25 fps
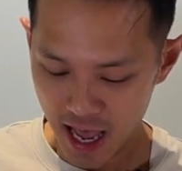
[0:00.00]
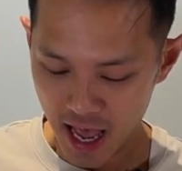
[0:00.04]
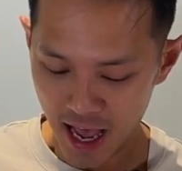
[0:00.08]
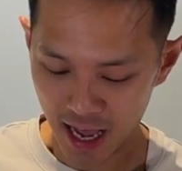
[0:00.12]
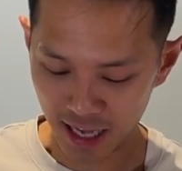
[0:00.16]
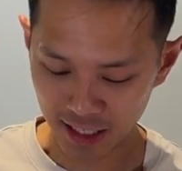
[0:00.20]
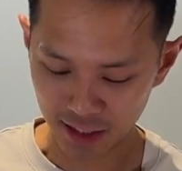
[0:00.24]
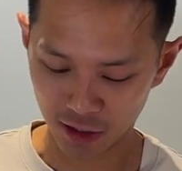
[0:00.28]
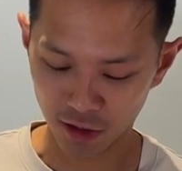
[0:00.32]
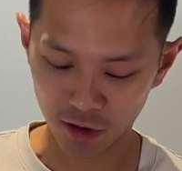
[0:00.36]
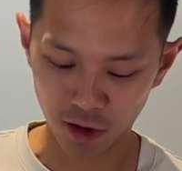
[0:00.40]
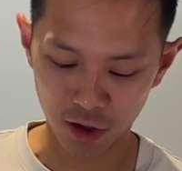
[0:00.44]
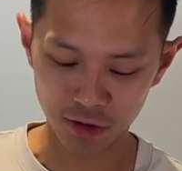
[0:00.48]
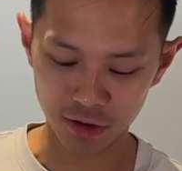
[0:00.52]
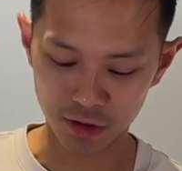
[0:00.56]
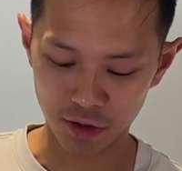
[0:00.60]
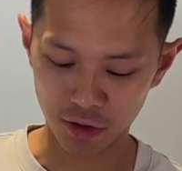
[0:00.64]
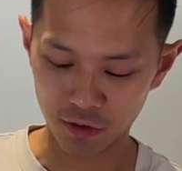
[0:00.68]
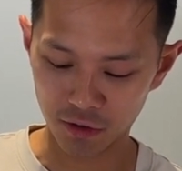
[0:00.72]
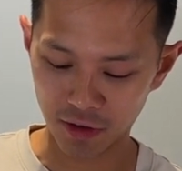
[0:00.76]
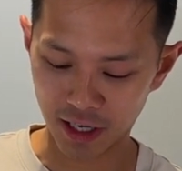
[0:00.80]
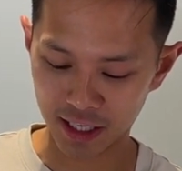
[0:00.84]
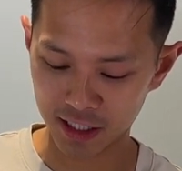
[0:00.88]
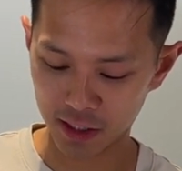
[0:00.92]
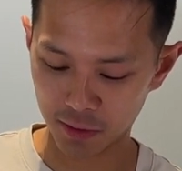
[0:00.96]
as close to
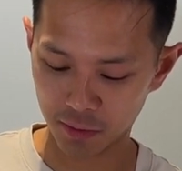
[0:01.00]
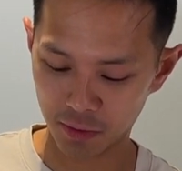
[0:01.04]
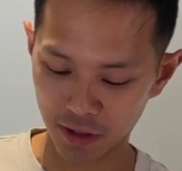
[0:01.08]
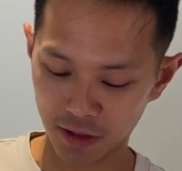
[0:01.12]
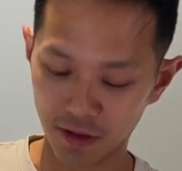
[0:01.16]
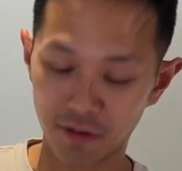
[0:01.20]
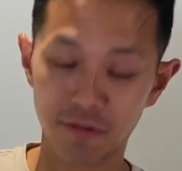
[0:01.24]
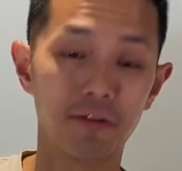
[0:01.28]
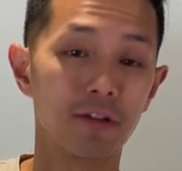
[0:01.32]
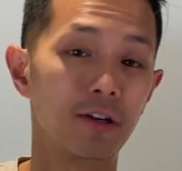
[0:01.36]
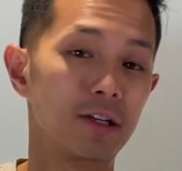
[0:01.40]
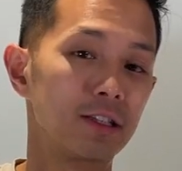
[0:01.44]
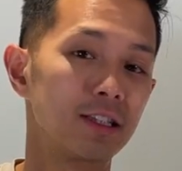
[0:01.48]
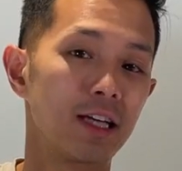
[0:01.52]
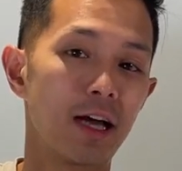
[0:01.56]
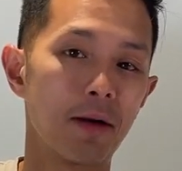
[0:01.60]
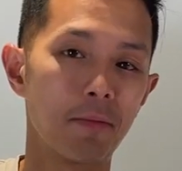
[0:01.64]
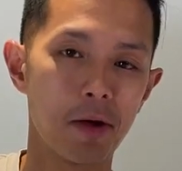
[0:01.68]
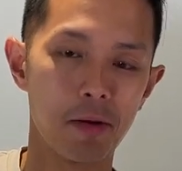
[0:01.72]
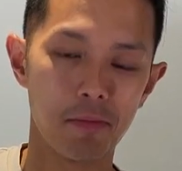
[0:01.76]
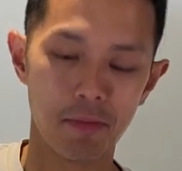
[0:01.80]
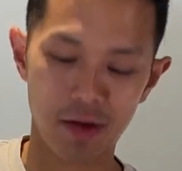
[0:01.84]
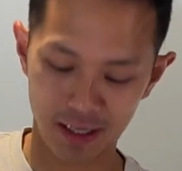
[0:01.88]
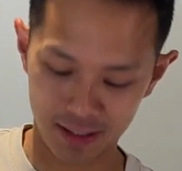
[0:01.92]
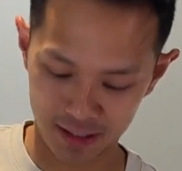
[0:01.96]
the recipe the first time
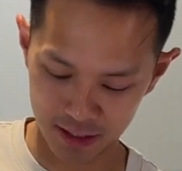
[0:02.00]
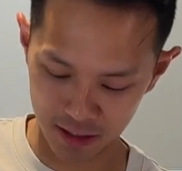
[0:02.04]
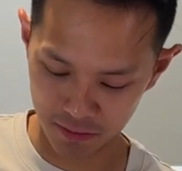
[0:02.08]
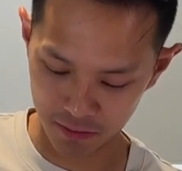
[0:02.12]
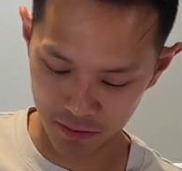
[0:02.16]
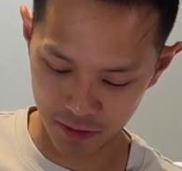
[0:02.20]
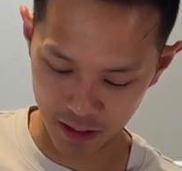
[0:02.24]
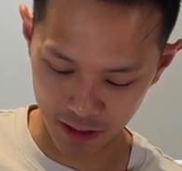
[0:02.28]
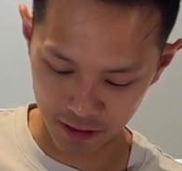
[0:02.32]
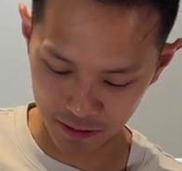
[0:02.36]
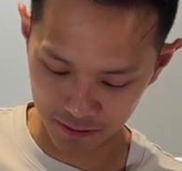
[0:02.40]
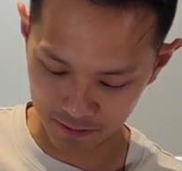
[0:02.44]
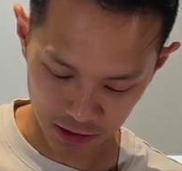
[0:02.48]
I make something,